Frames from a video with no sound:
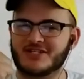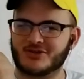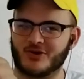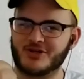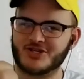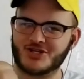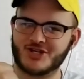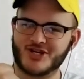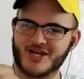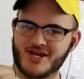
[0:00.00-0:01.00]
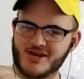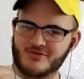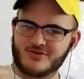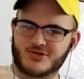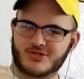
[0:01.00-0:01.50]
Torch,
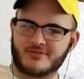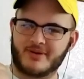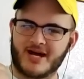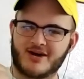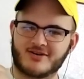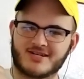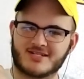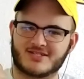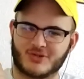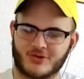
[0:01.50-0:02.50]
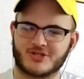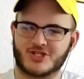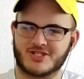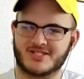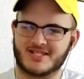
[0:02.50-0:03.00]
which was about
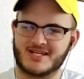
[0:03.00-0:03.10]
torches in